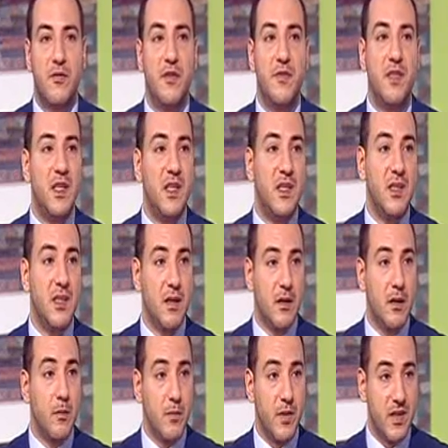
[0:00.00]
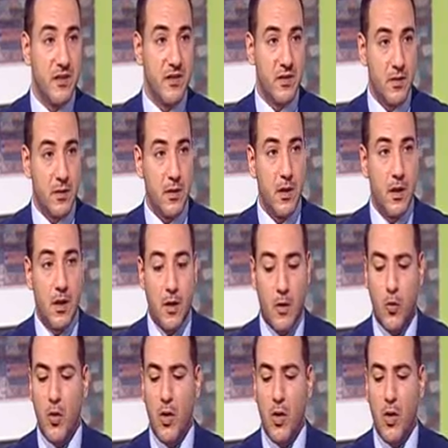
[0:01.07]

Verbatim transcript: 50 Indian companies yes.